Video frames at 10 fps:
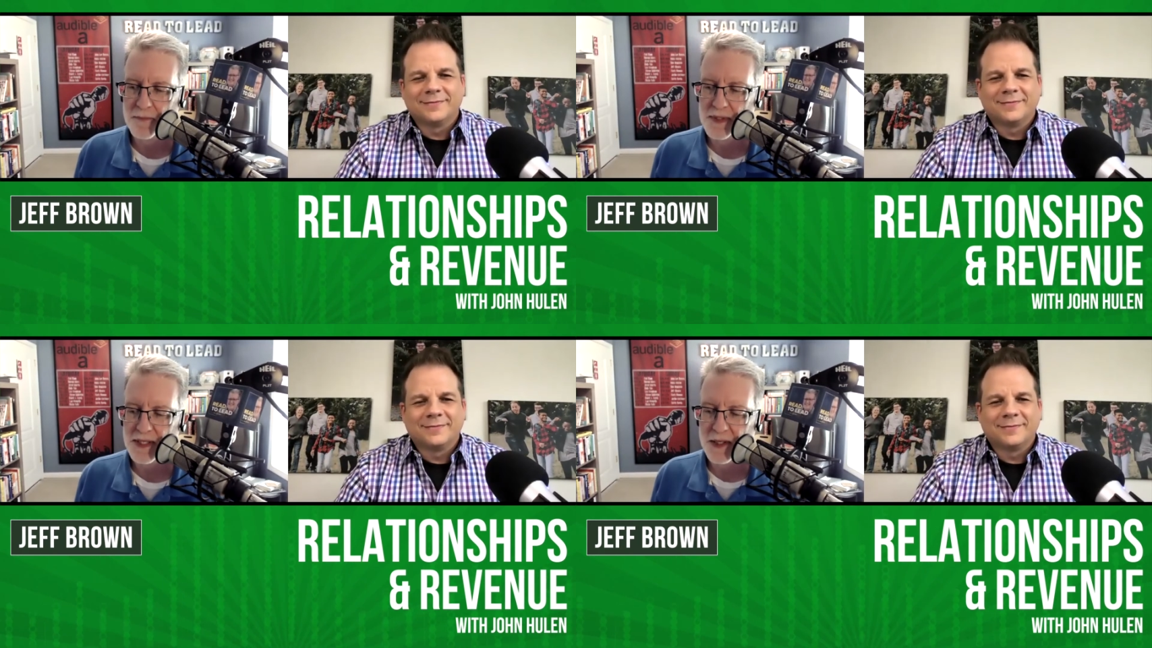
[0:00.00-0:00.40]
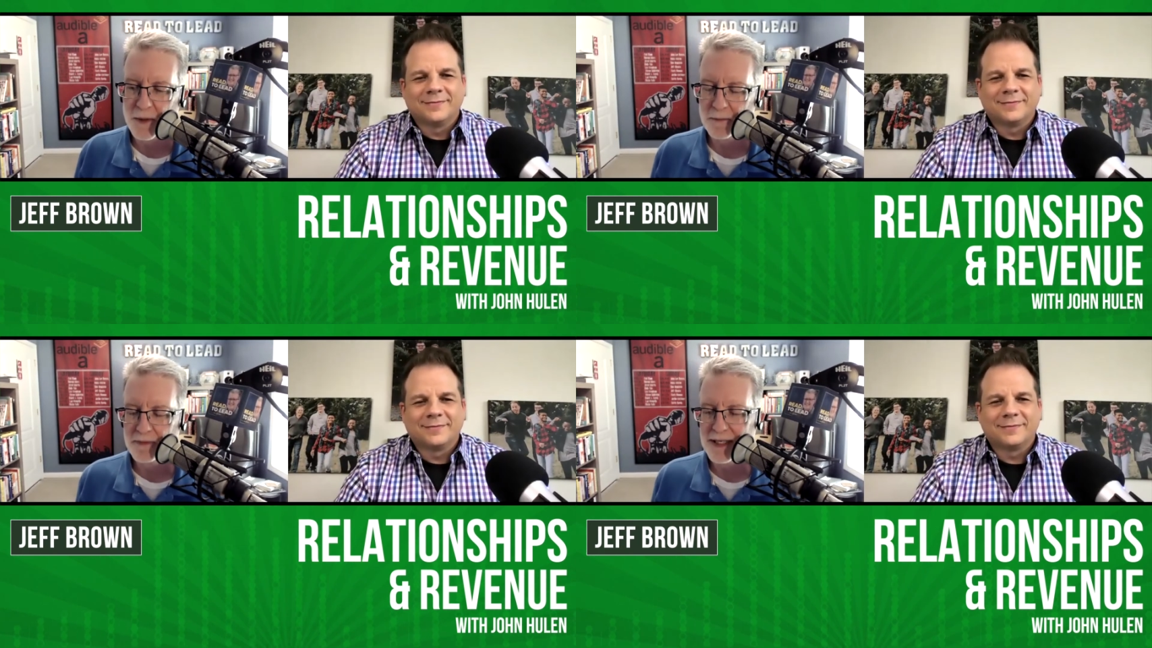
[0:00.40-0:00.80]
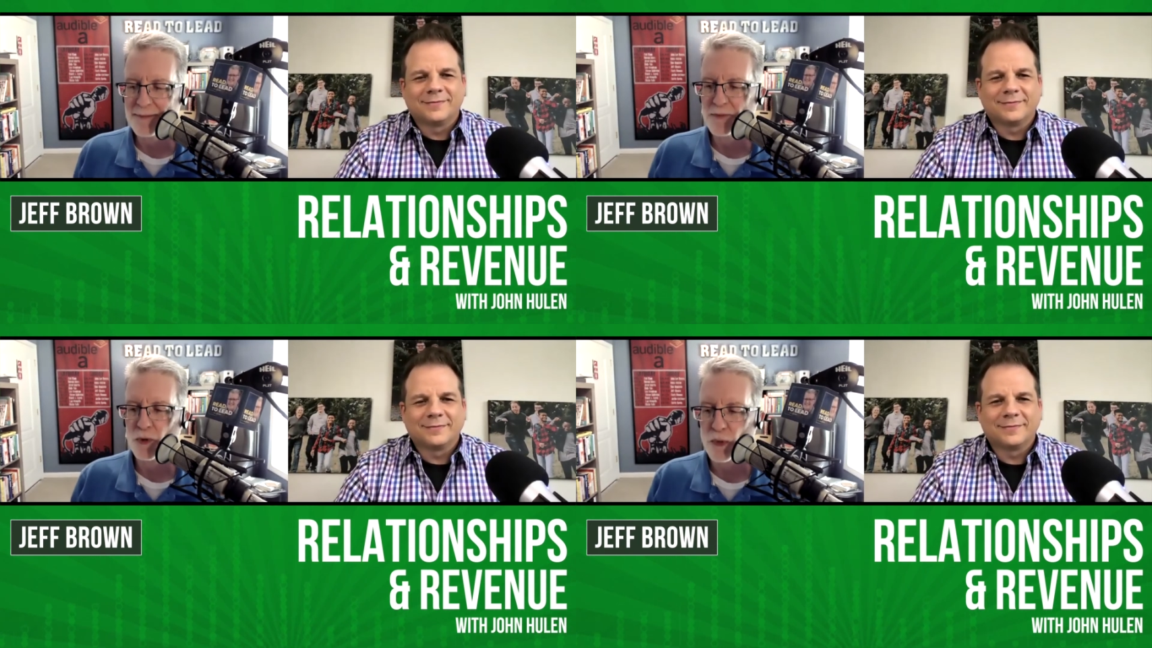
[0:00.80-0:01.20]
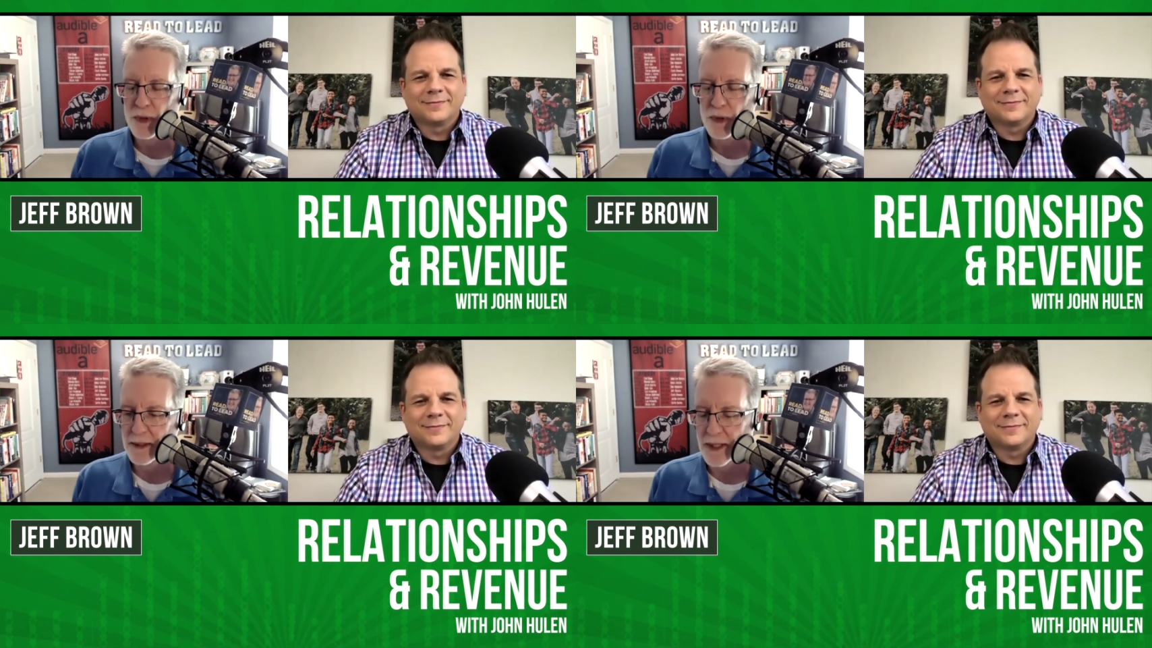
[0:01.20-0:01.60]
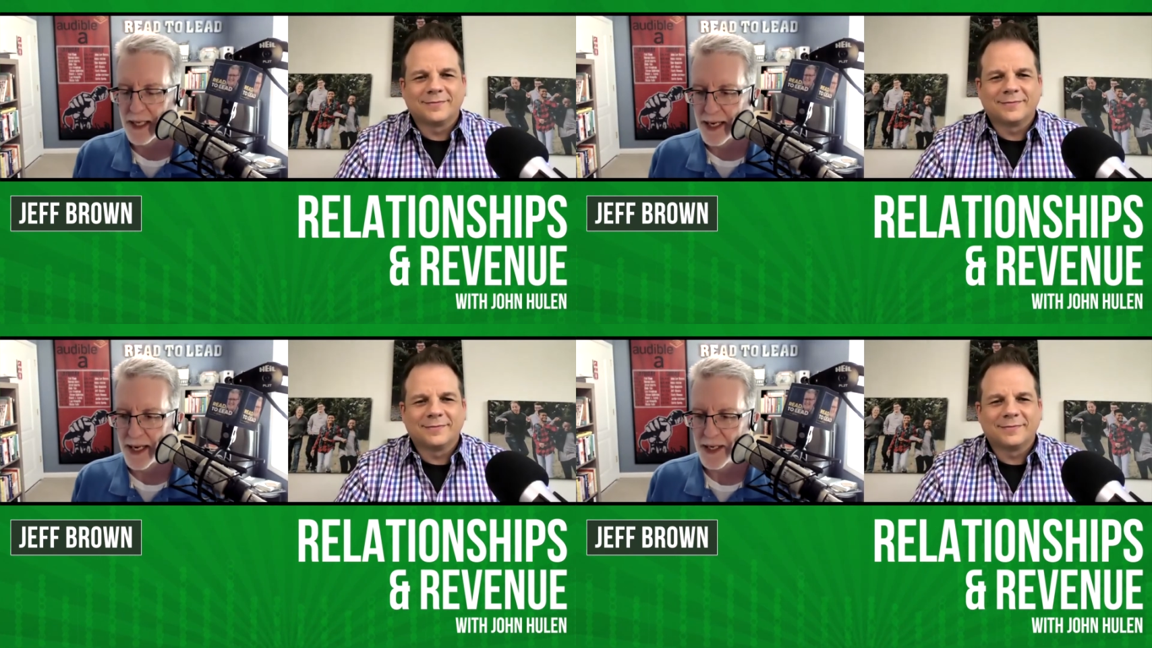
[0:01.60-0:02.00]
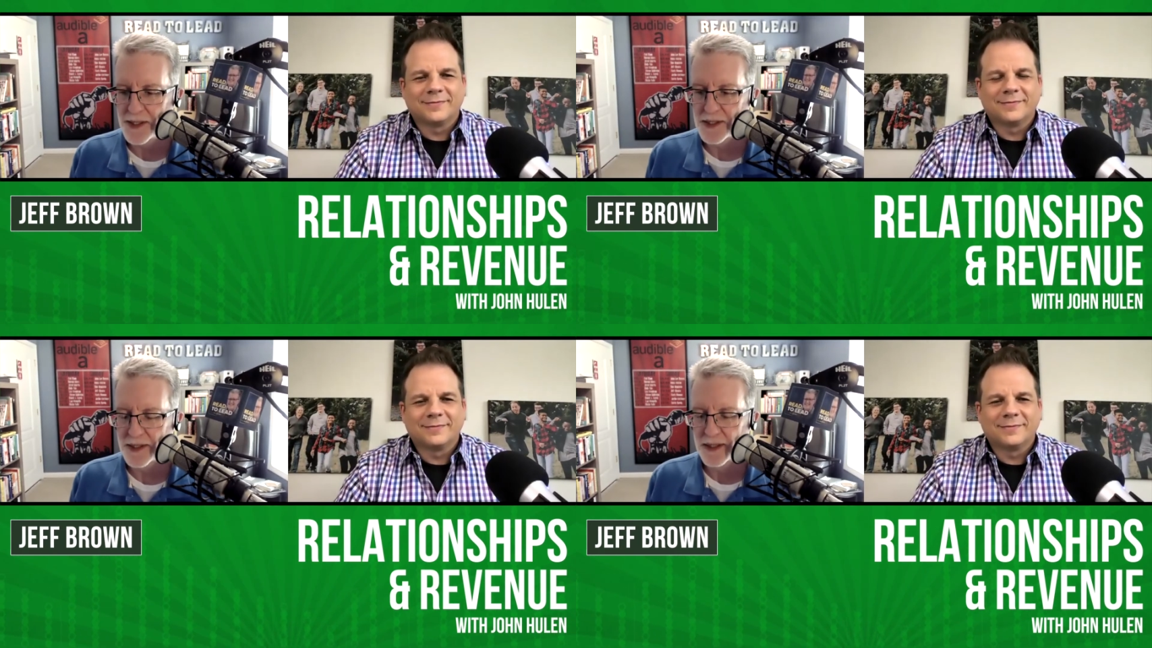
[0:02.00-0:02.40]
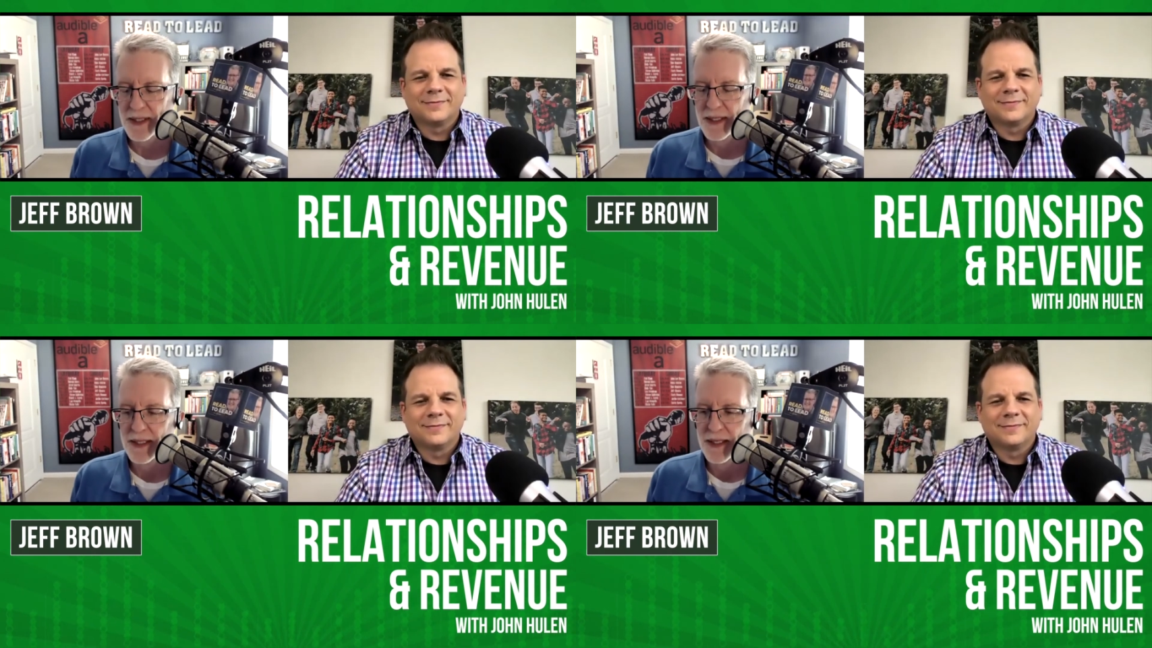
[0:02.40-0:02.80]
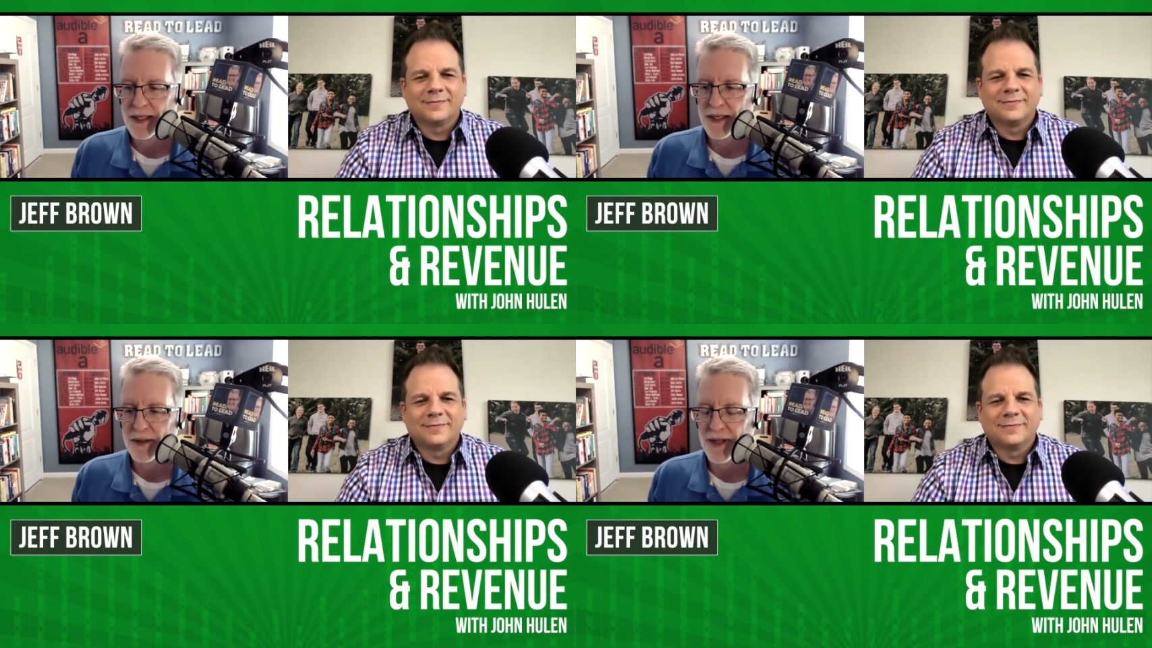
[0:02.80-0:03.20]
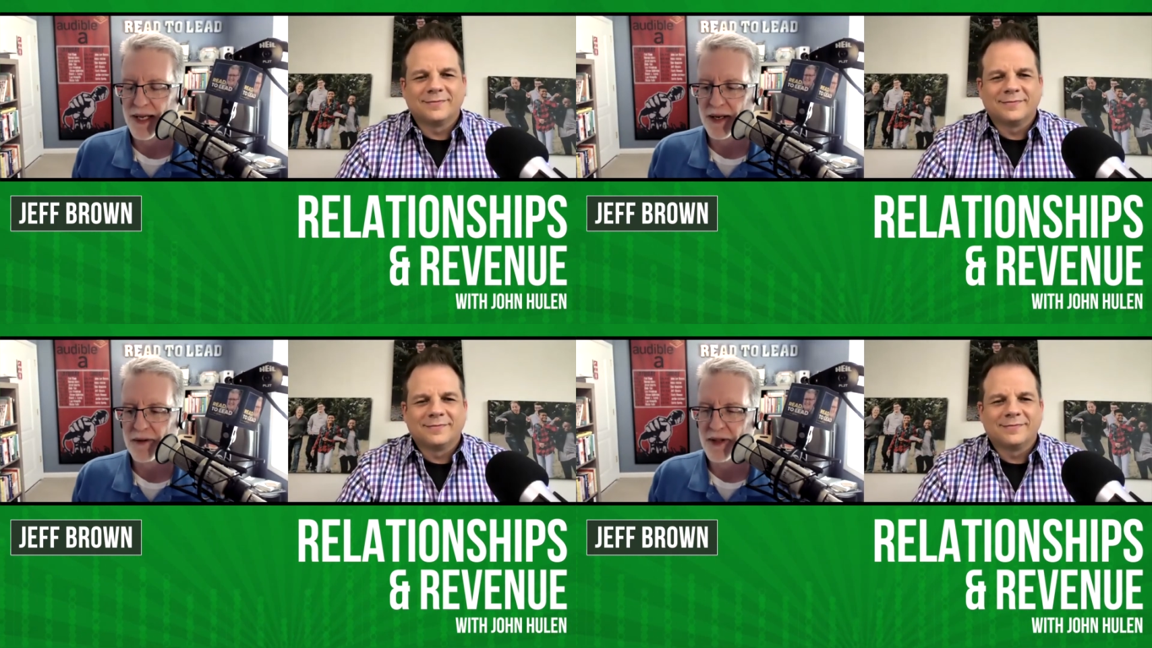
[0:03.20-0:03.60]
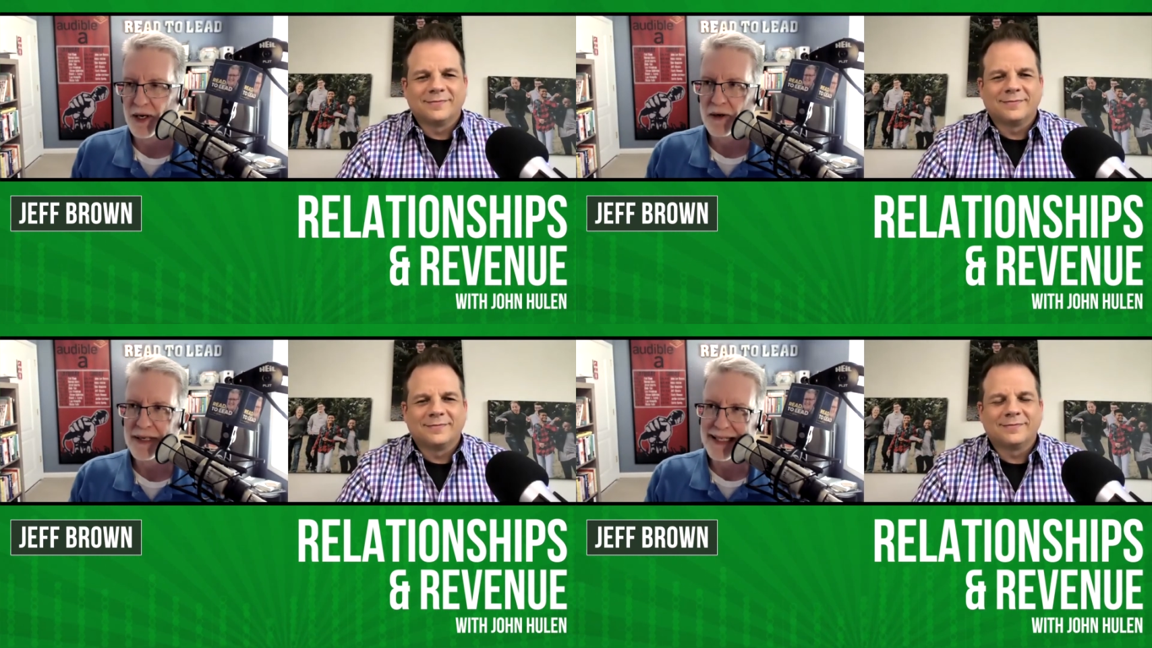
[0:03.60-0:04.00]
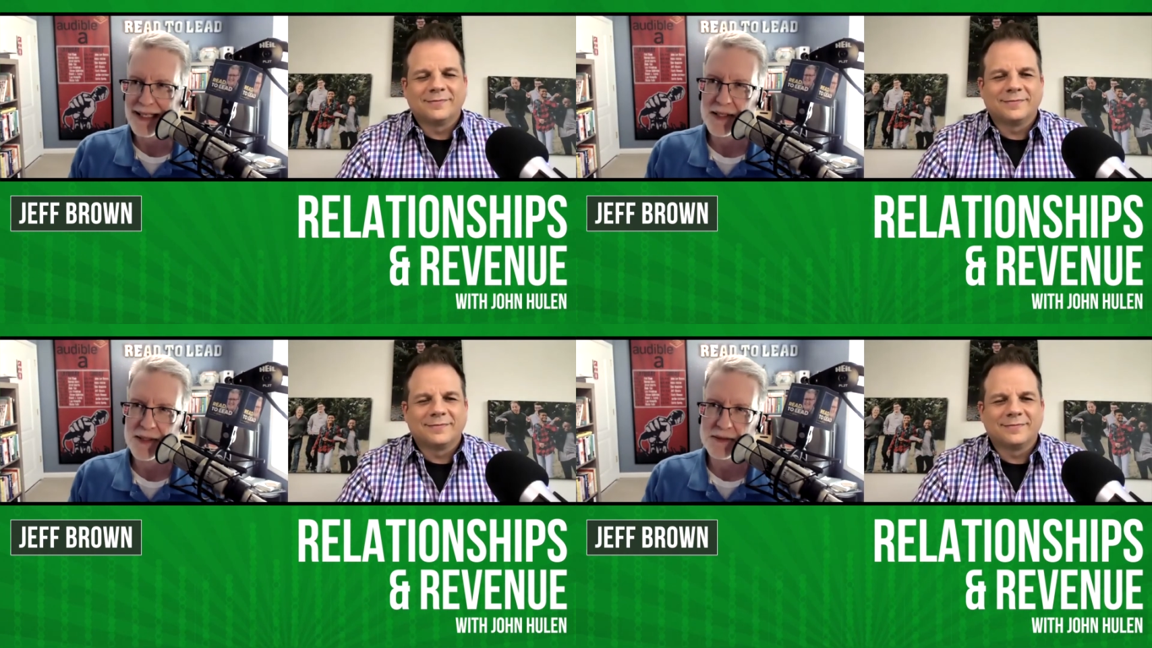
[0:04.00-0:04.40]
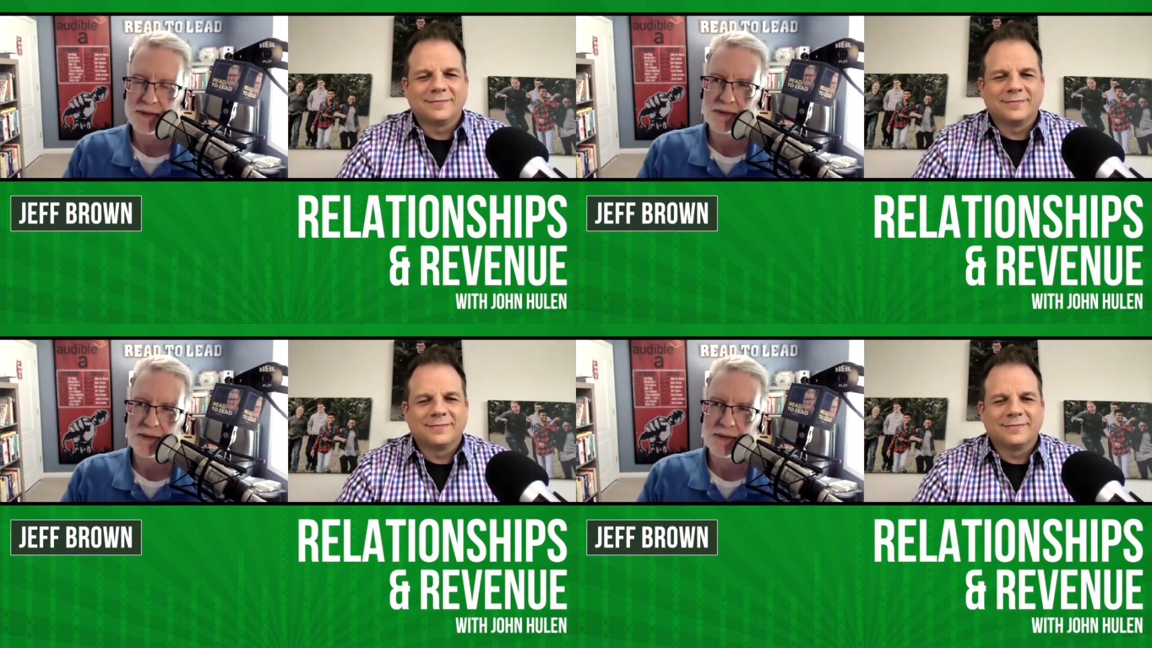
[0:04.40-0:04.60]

Speaker 1: to help people realize that they're in